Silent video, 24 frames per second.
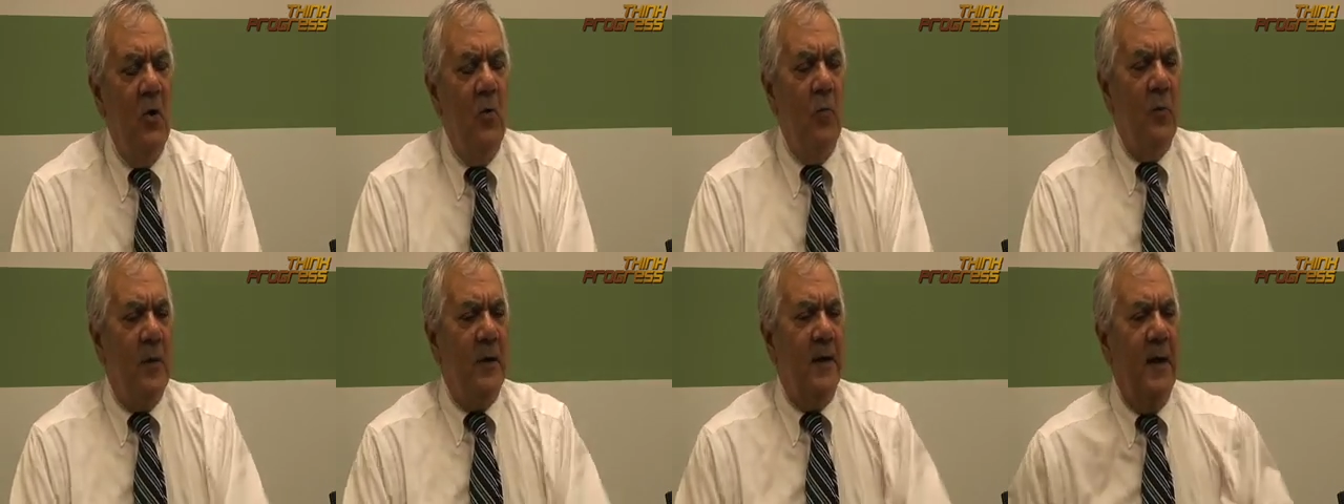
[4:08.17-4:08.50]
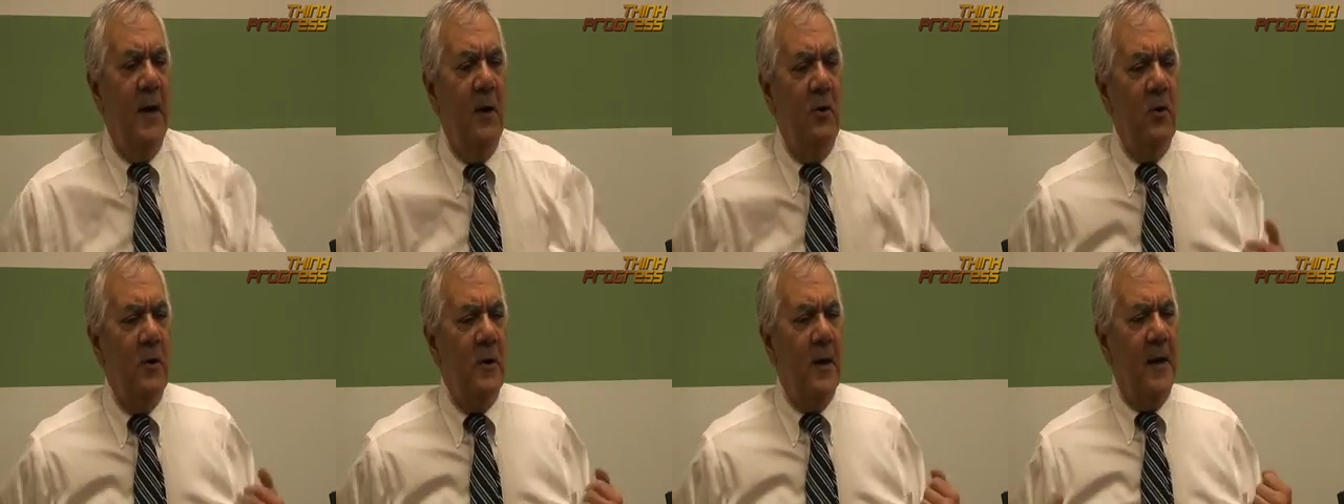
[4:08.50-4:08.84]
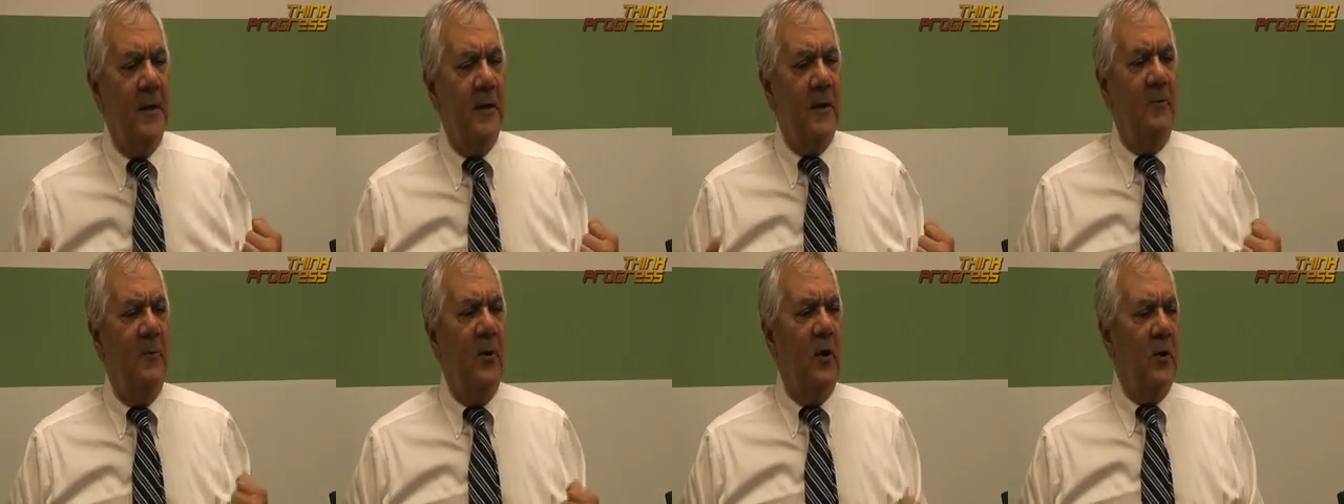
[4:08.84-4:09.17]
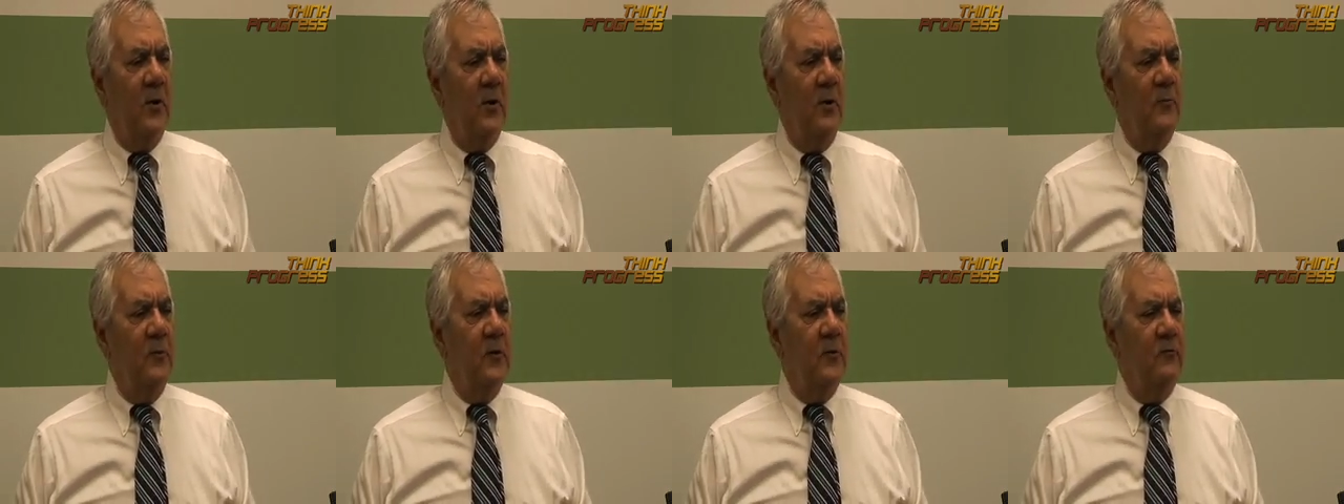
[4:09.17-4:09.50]
We can't look like
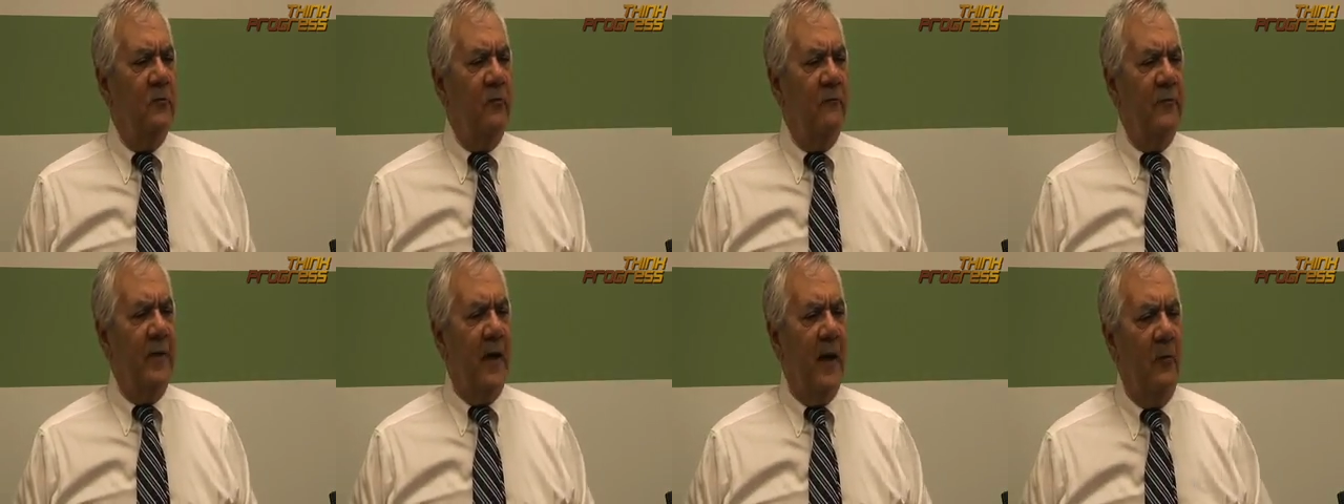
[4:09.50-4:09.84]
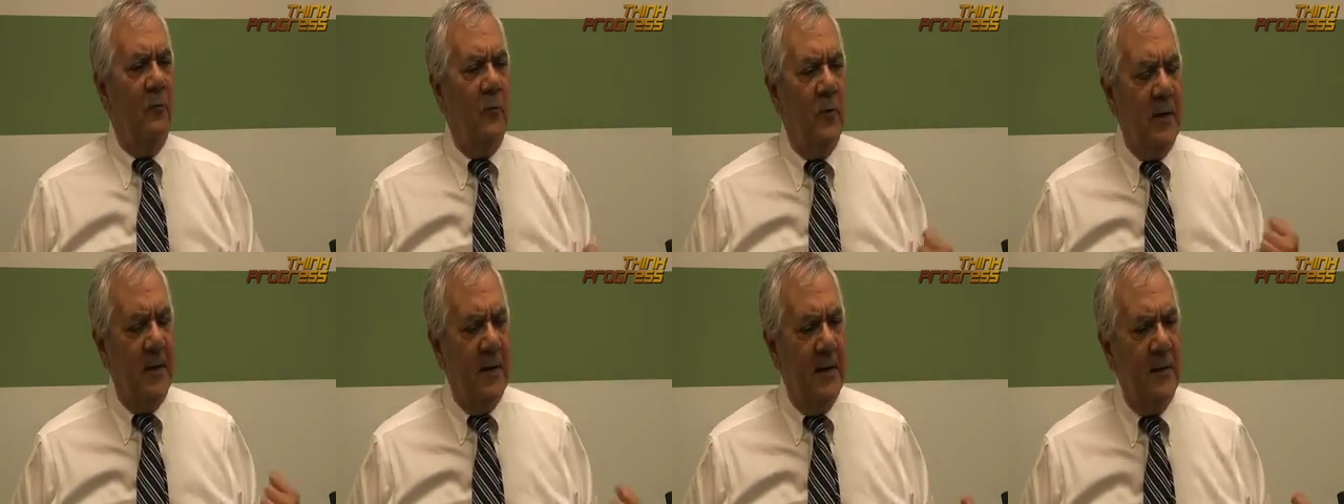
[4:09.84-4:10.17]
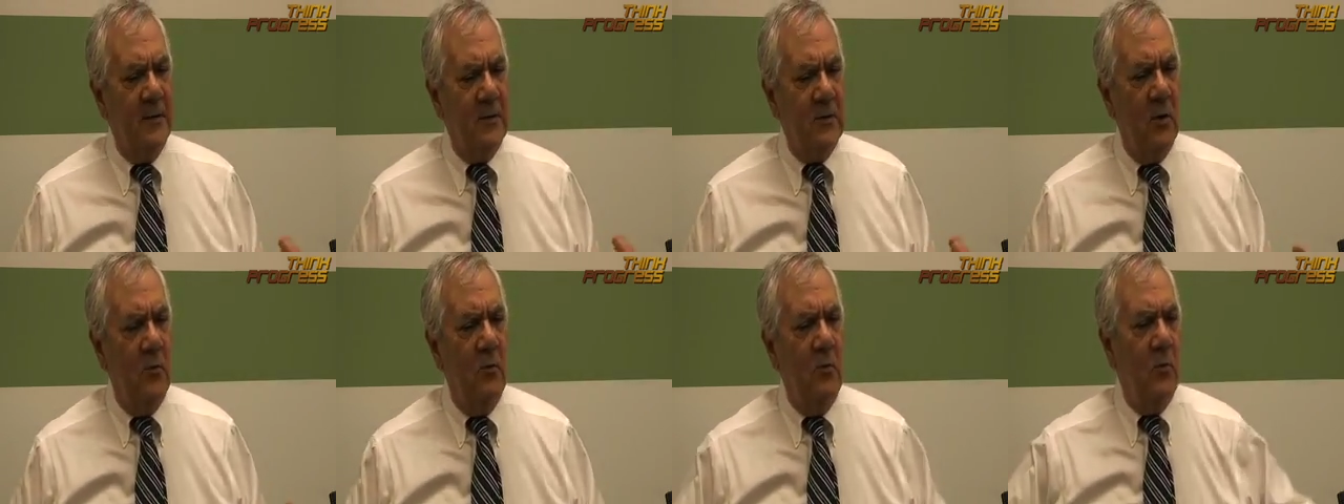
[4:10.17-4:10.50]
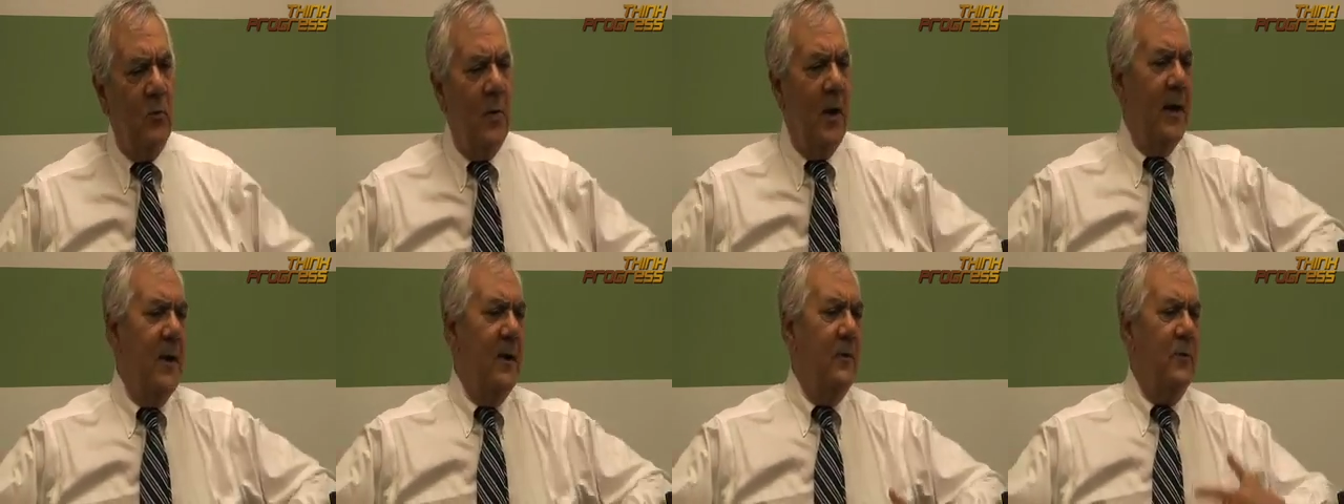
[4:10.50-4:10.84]
America was driven out. We can't go
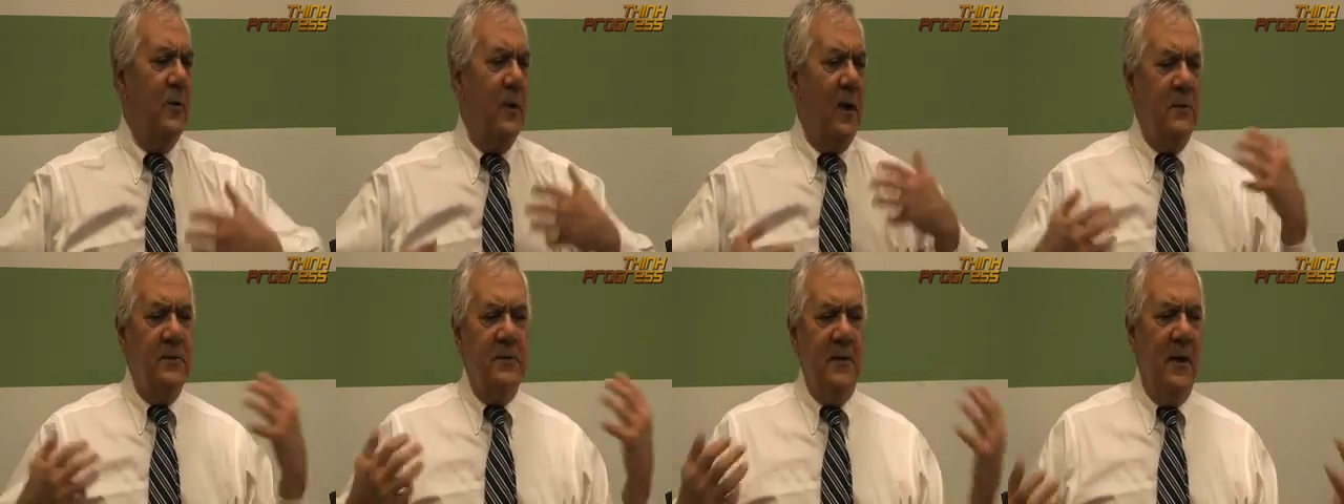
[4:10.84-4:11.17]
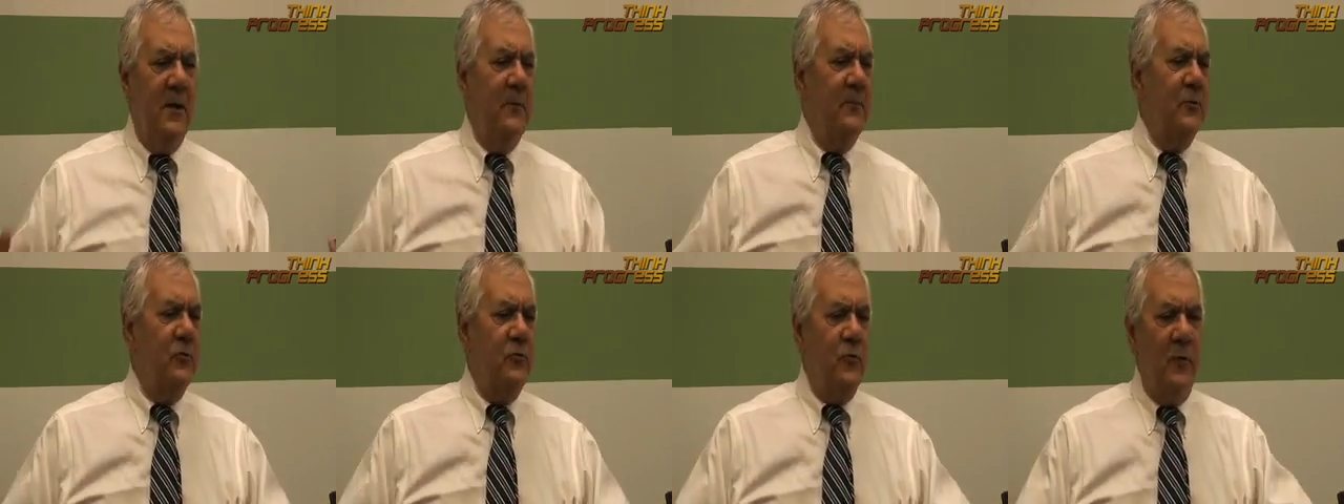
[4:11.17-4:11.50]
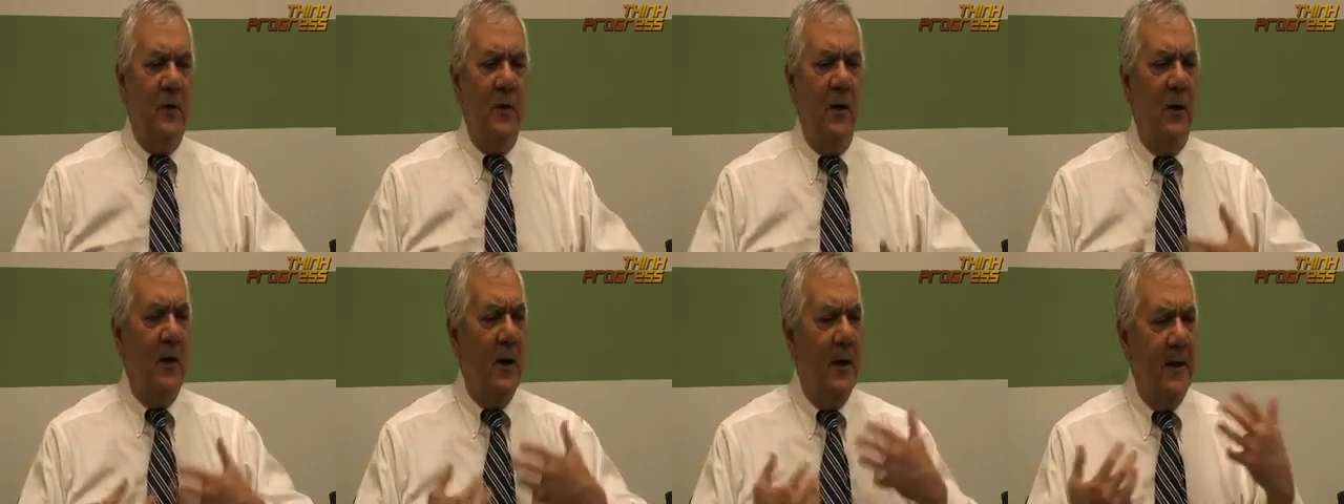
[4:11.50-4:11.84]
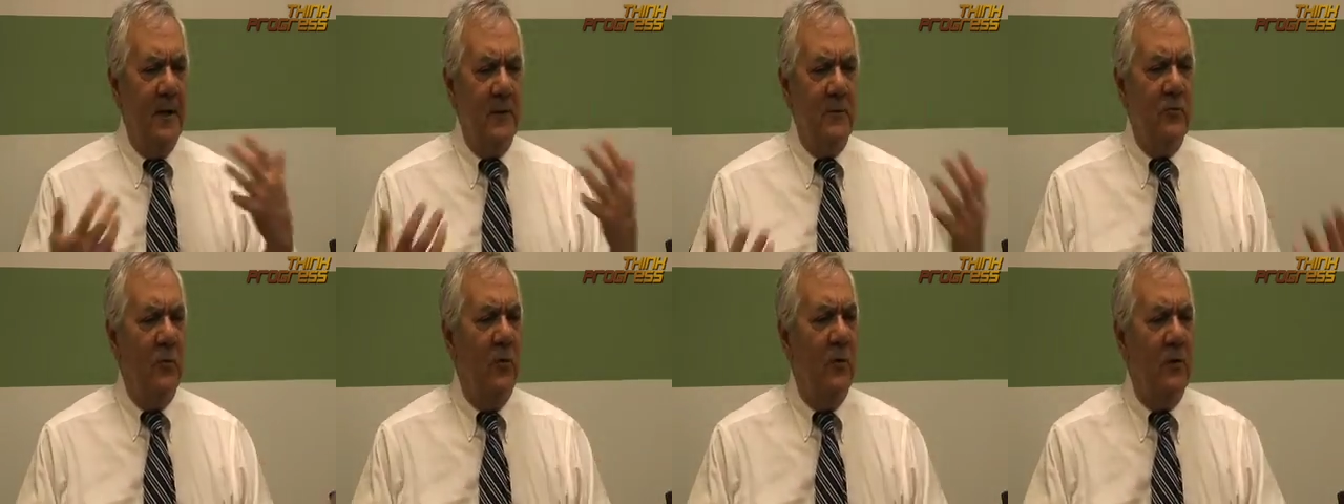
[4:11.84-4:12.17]
away with our tail between our
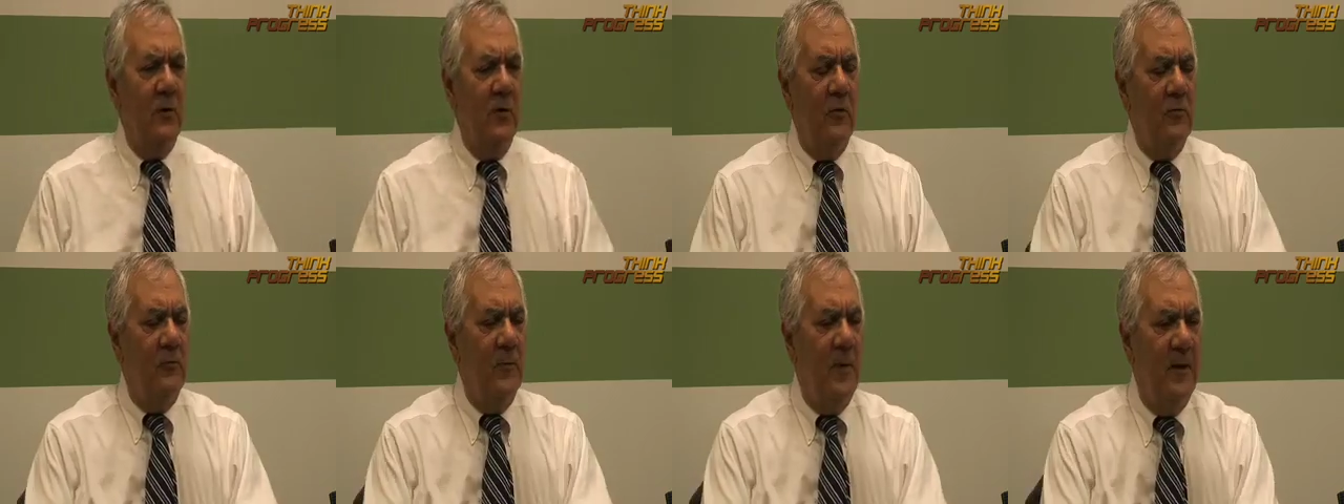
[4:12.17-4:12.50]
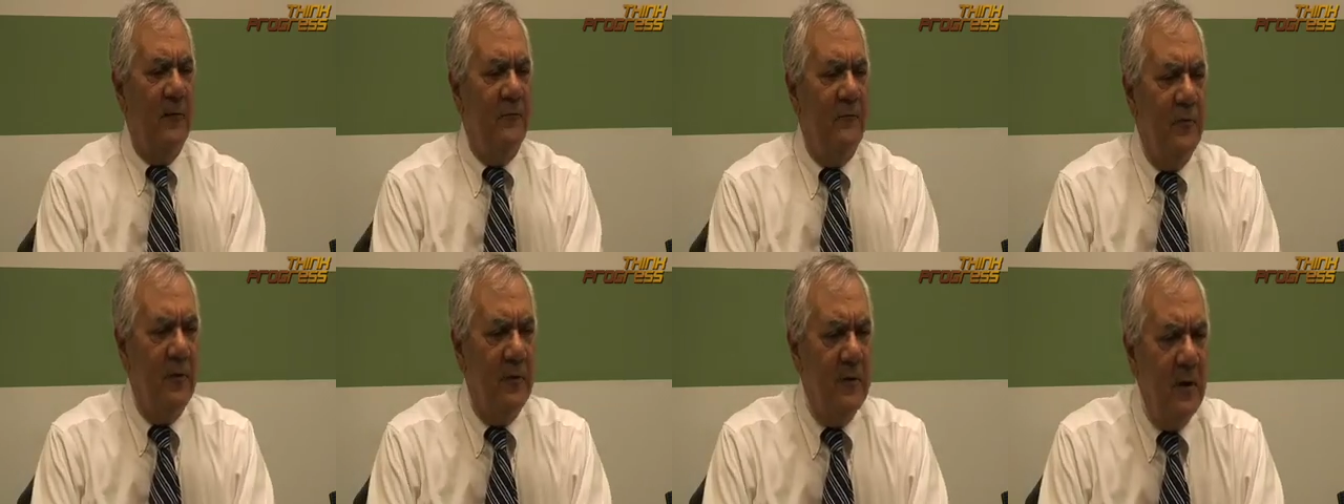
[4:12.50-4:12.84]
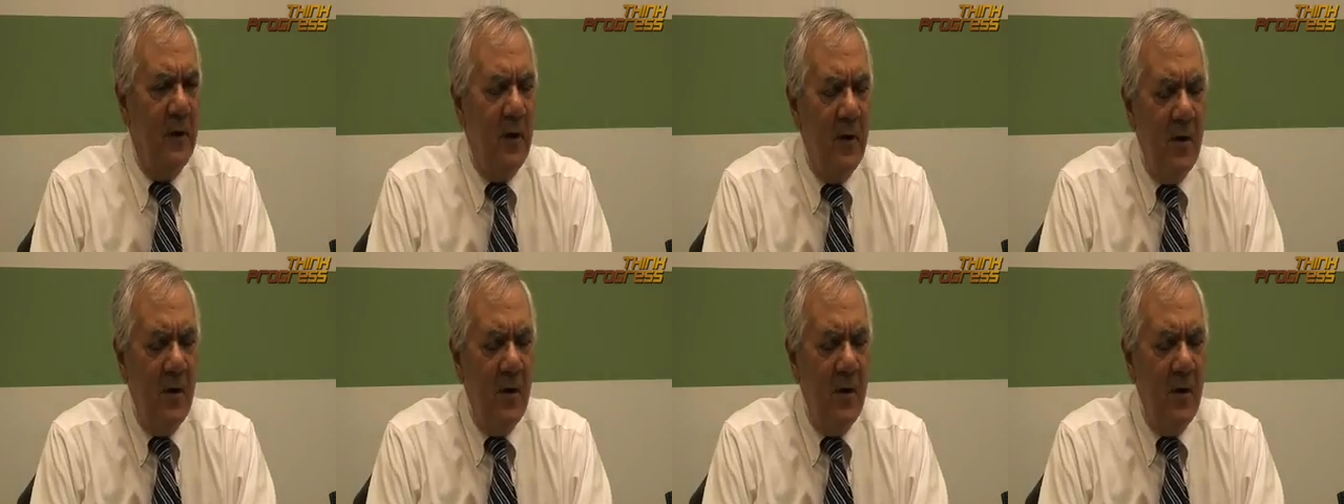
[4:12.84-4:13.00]
legs, all of those metaphors.